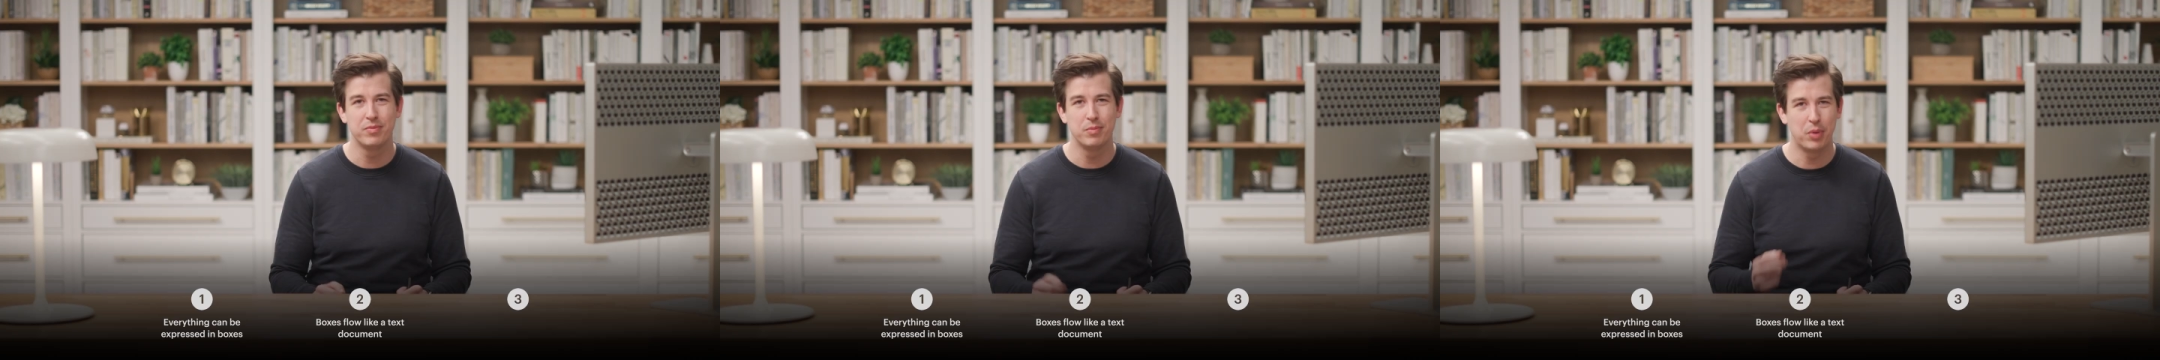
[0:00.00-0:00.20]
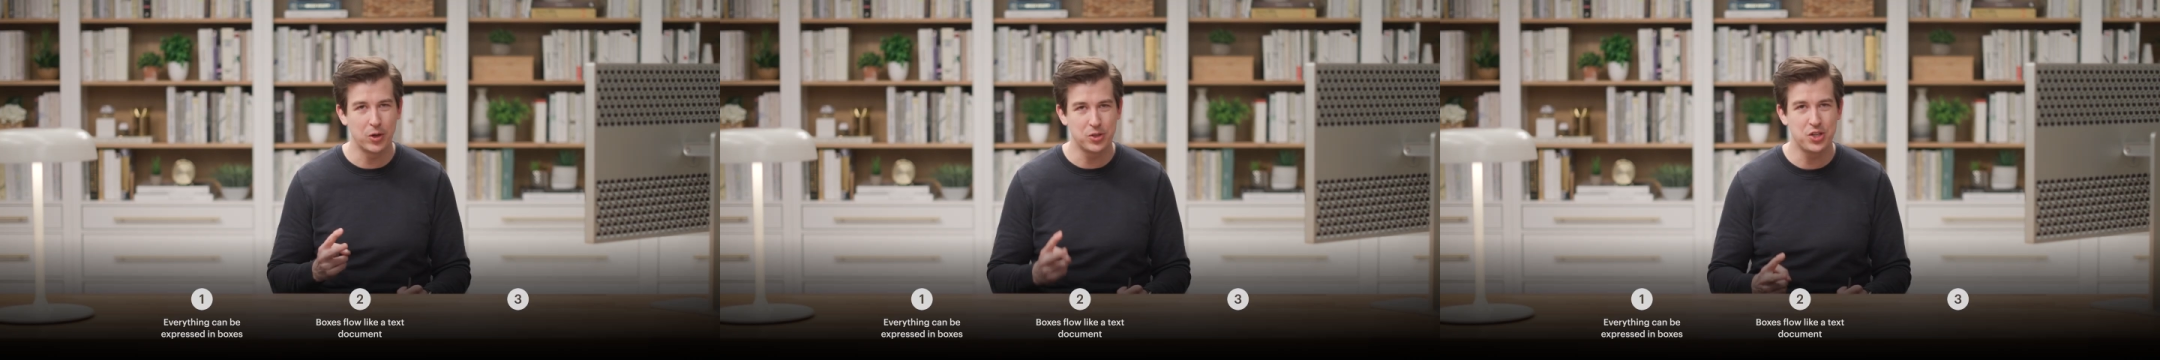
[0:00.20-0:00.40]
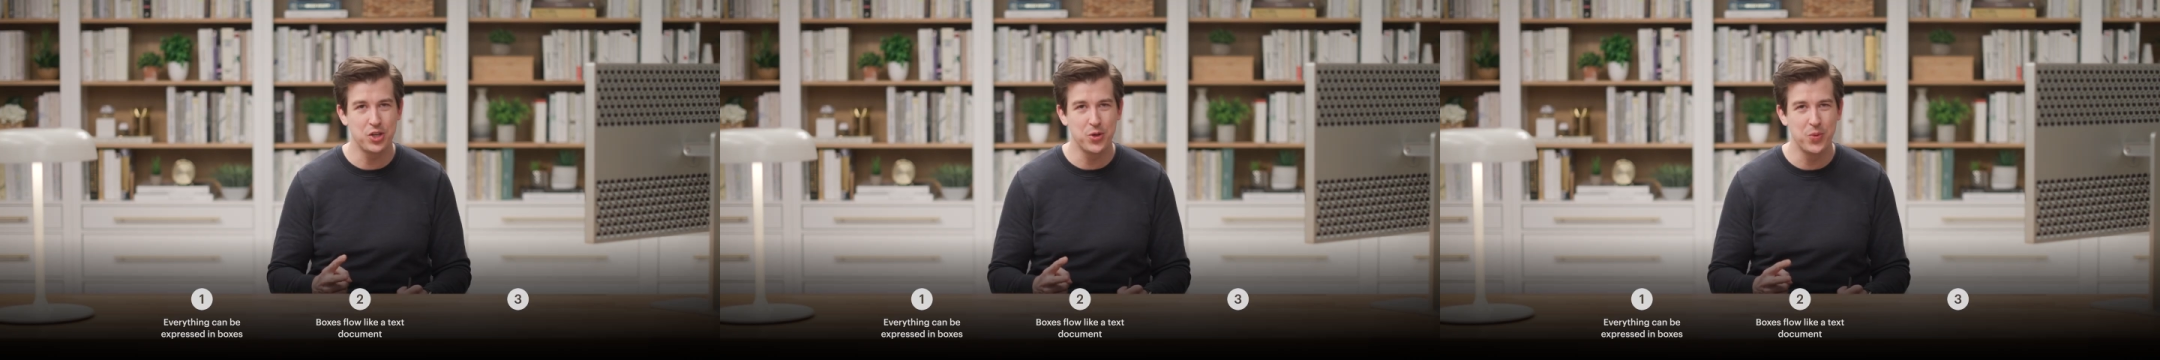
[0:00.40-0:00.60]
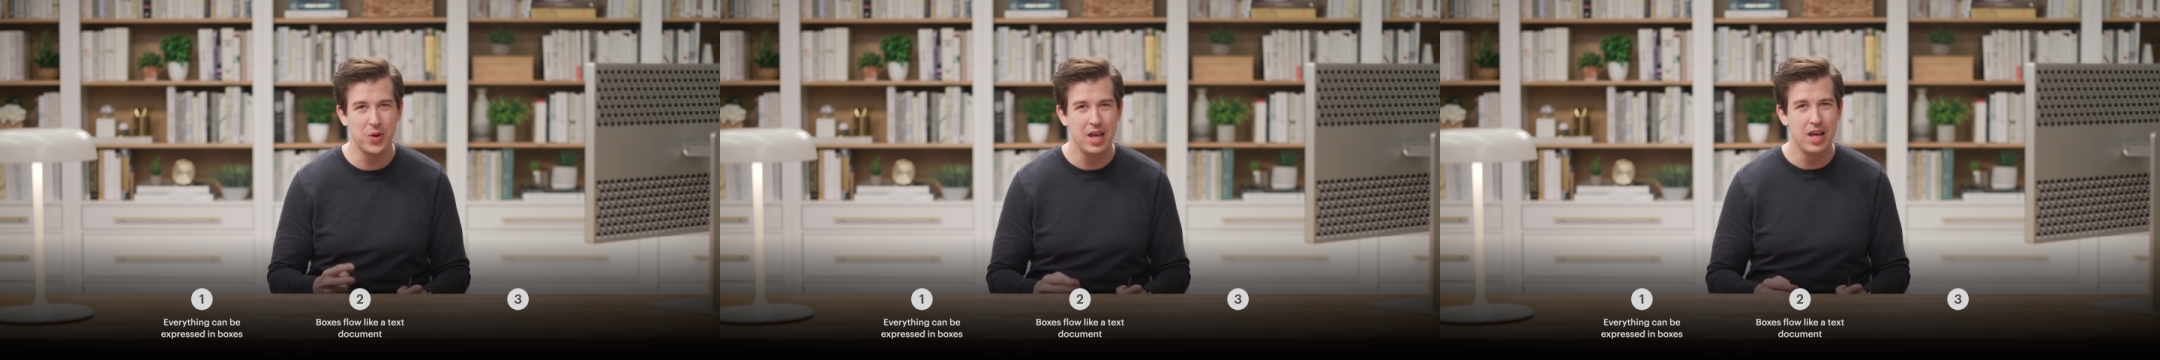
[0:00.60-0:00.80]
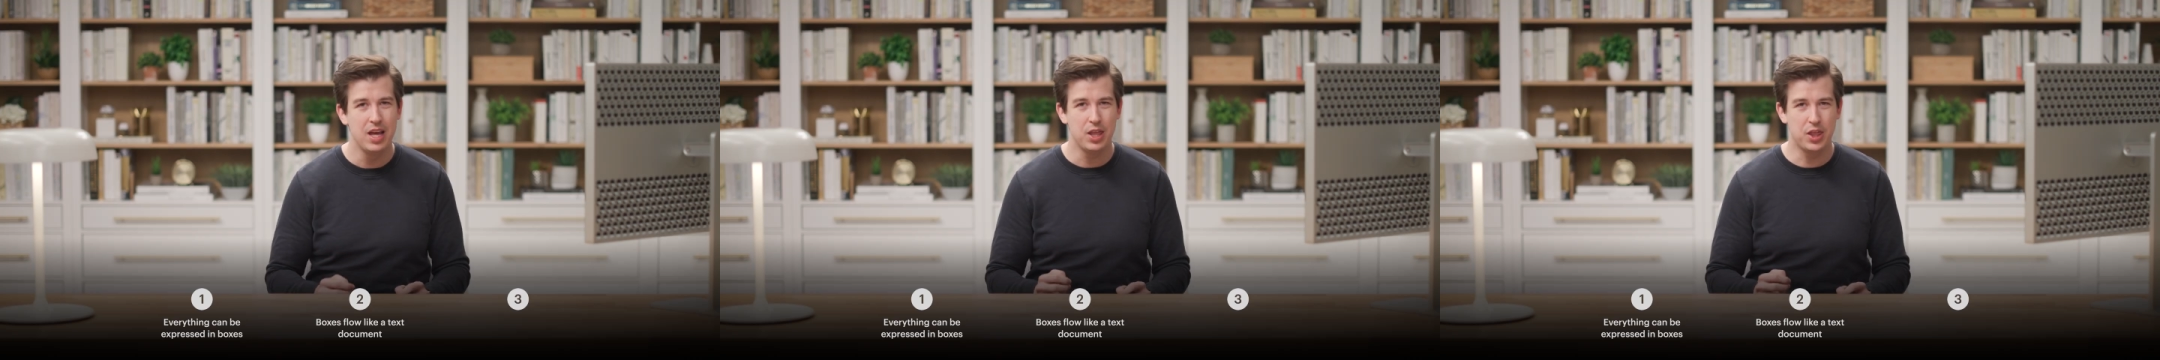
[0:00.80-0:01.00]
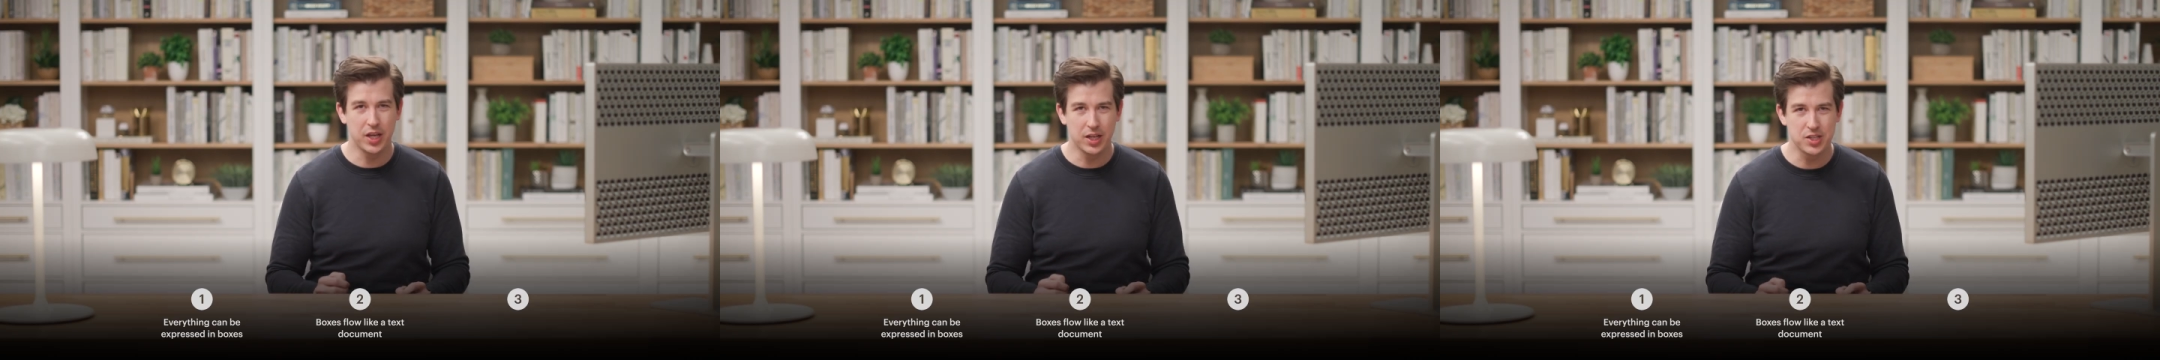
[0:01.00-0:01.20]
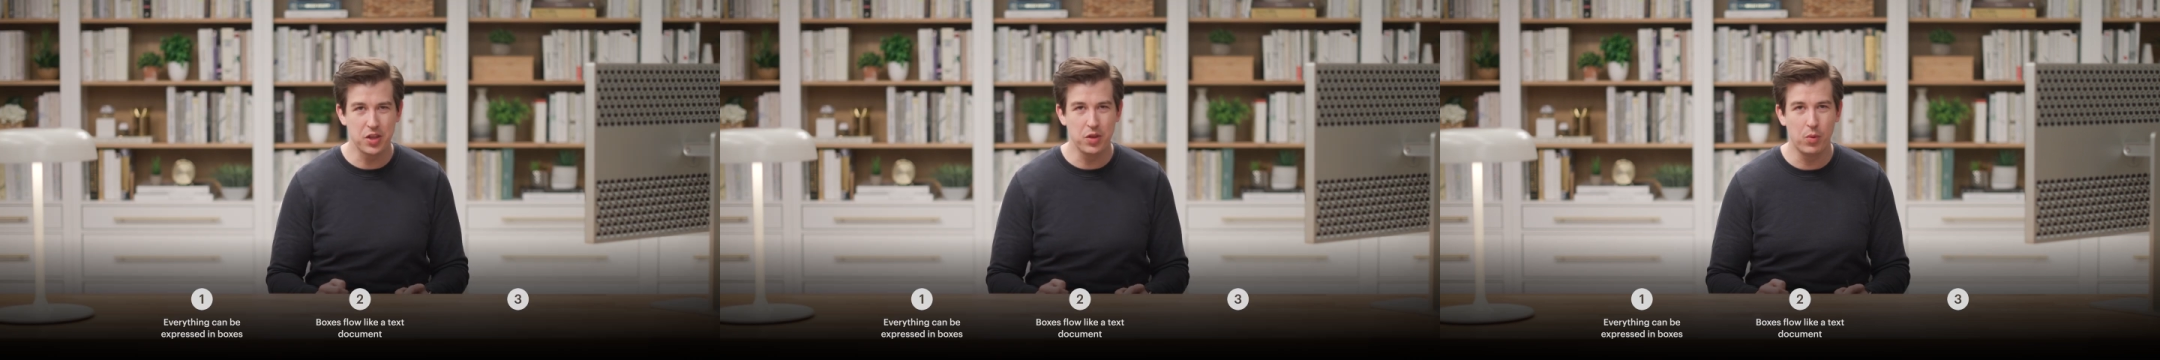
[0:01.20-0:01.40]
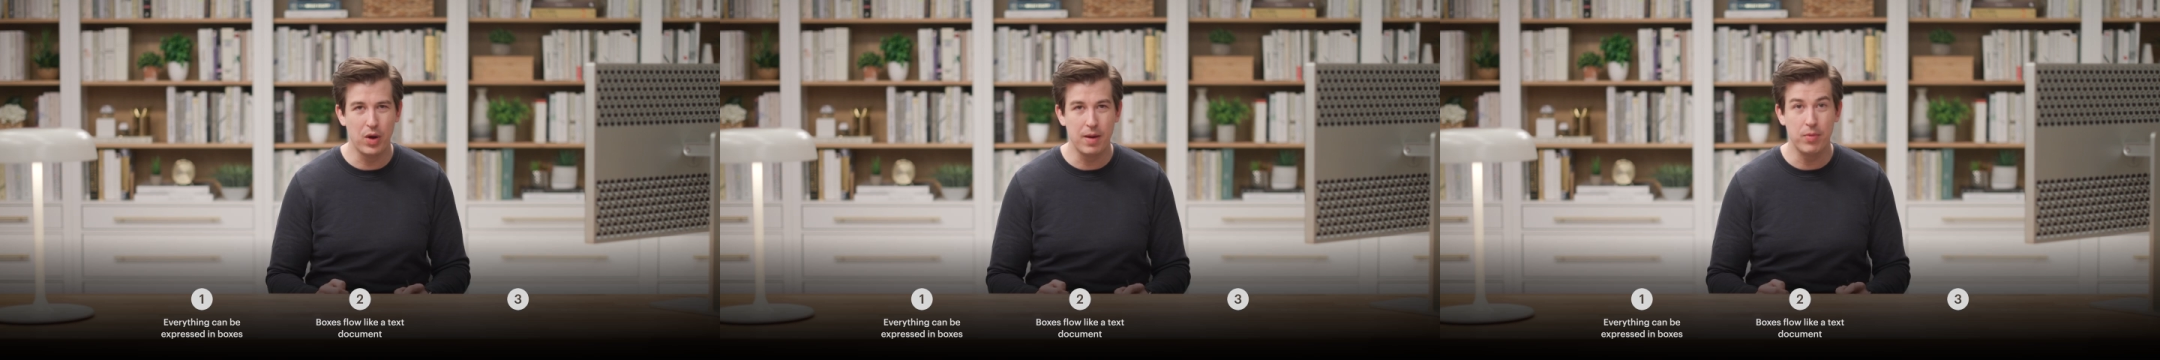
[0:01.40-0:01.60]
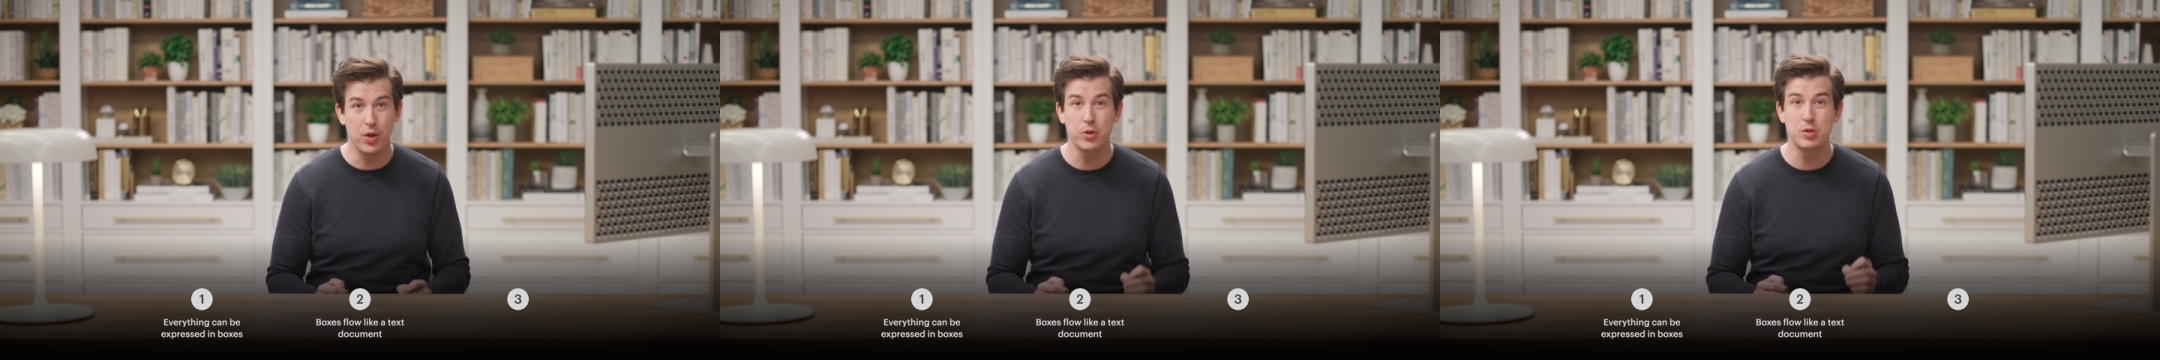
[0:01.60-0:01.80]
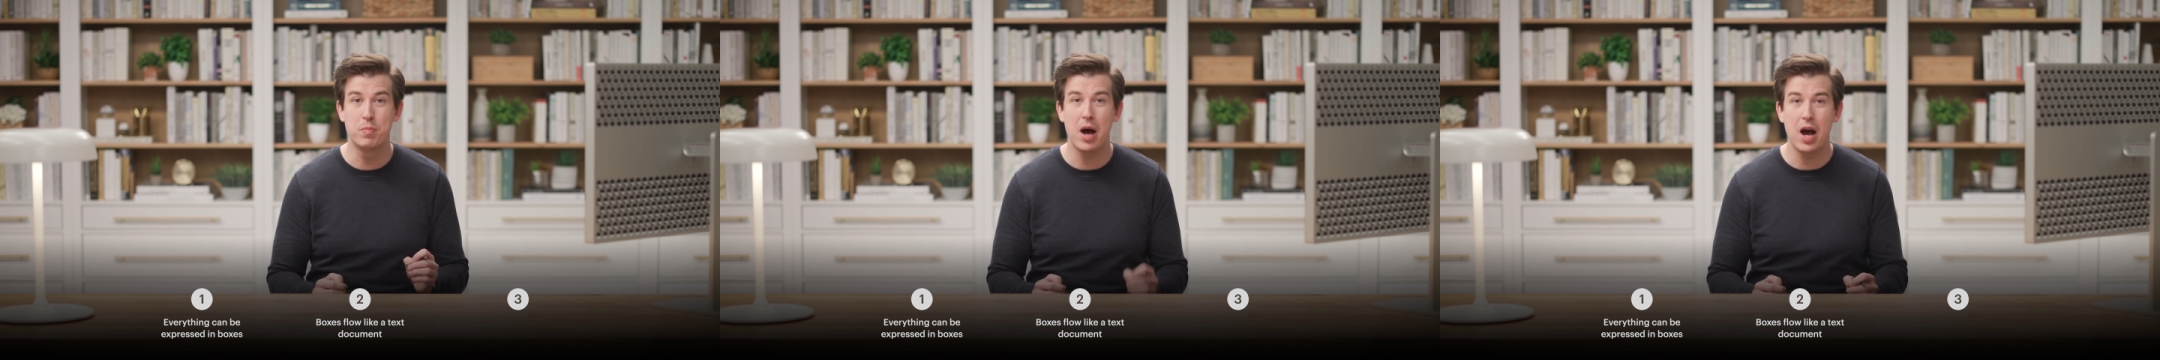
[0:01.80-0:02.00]
Part two, things on the web,
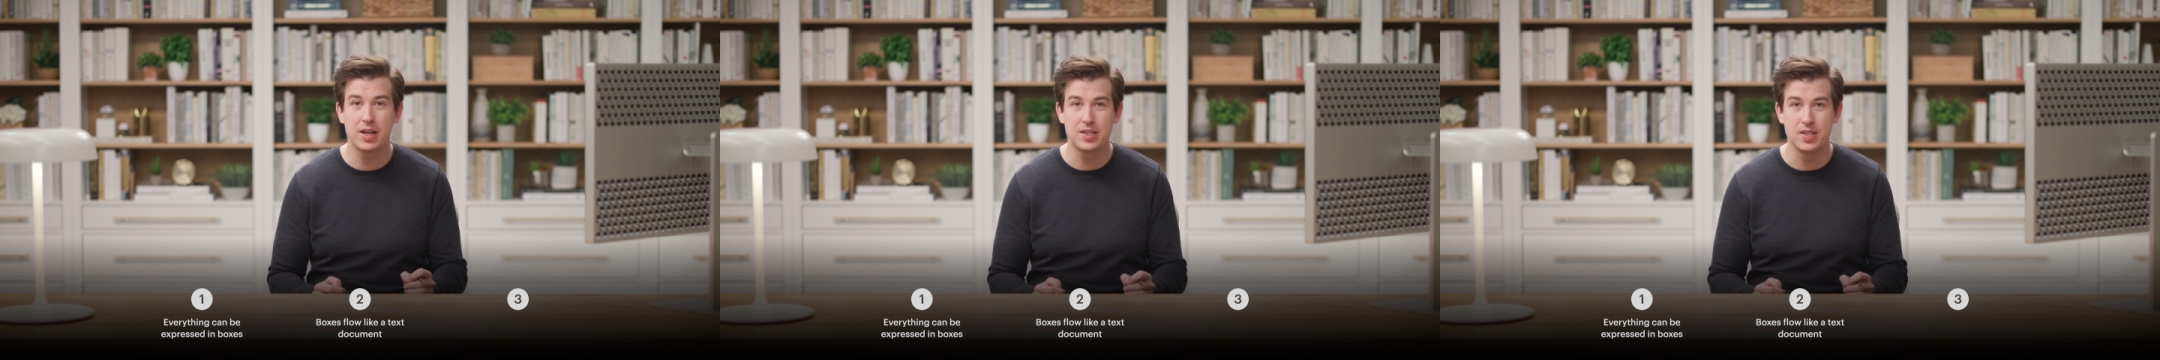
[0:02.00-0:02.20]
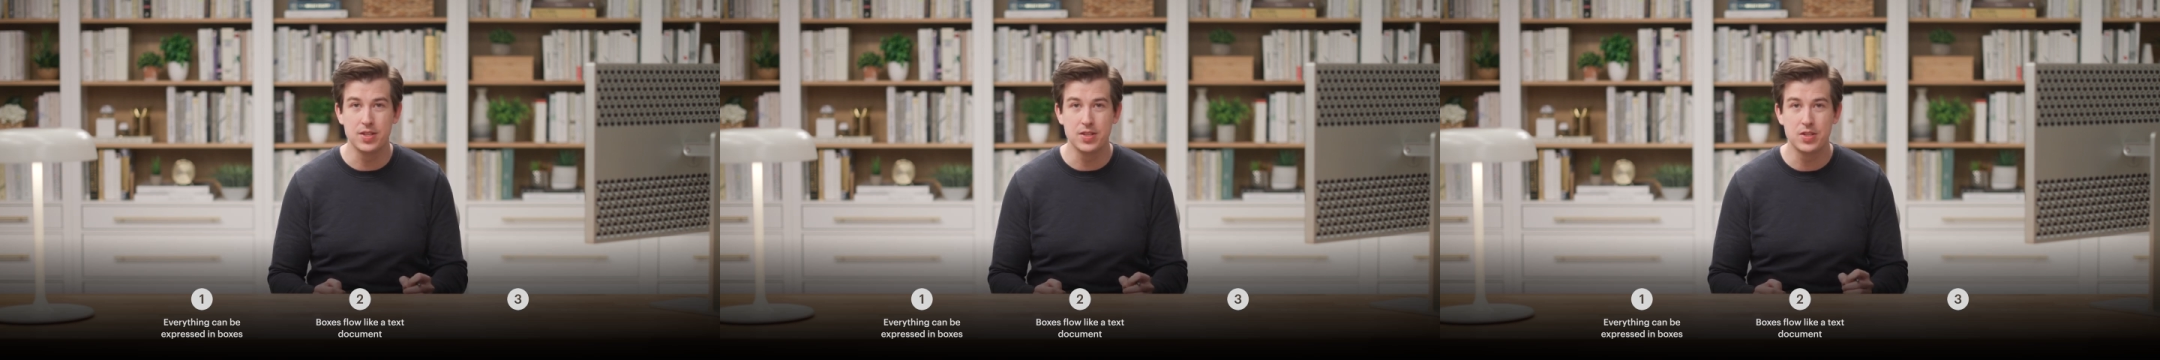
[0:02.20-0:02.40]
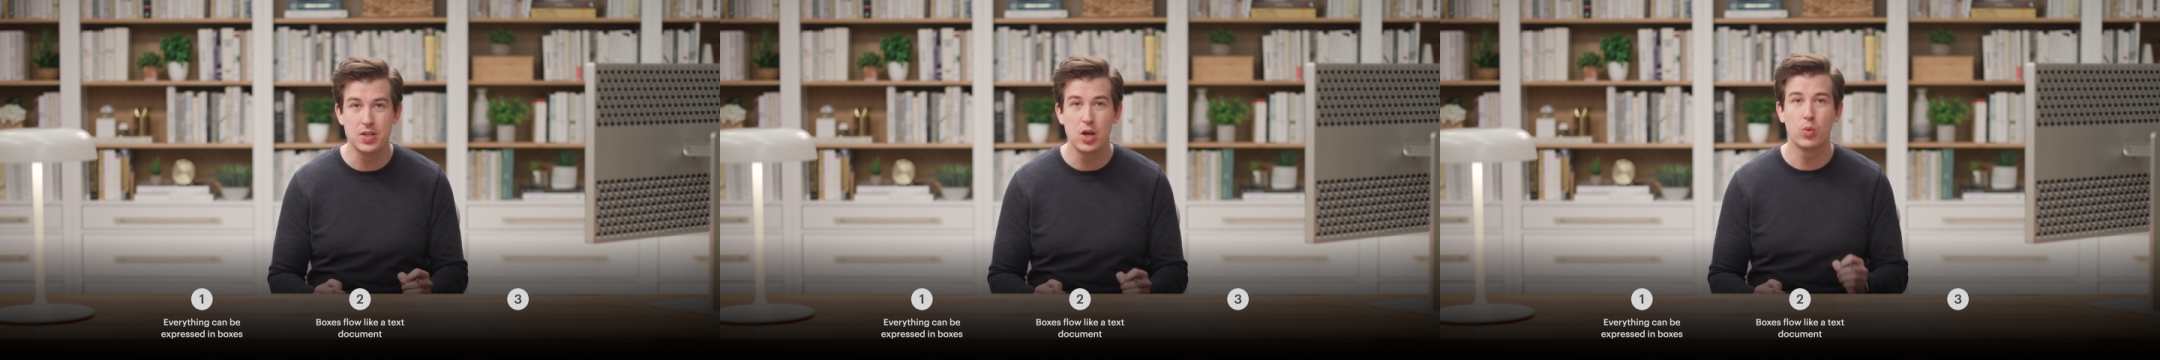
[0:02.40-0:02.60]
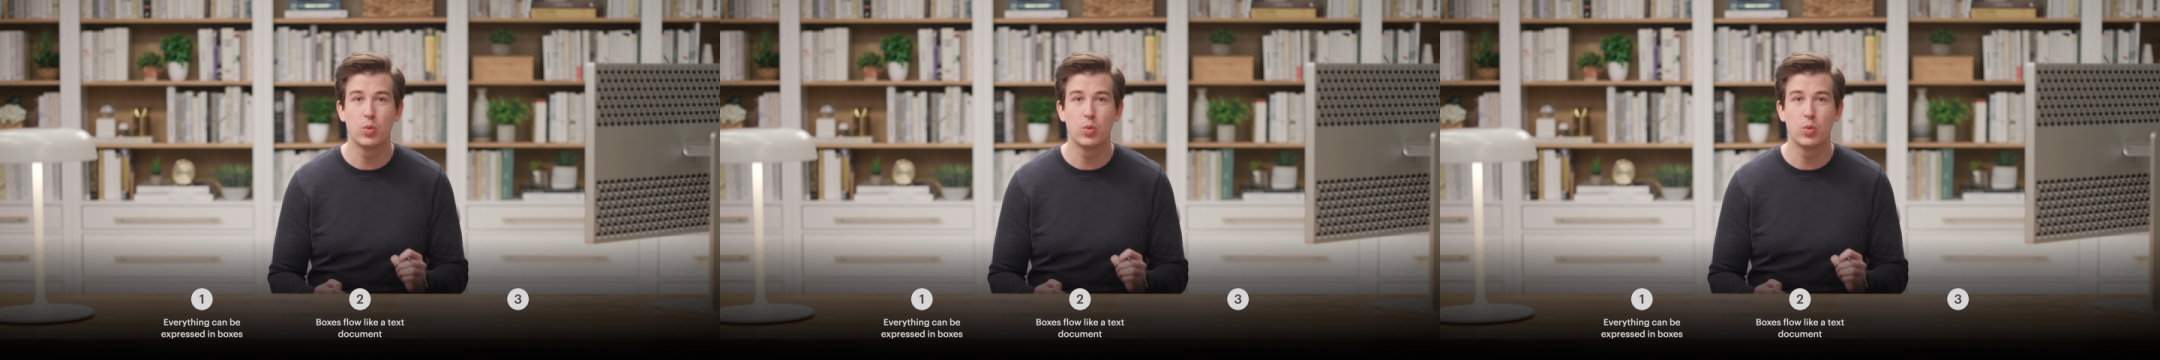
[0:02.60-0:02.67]
those boxes,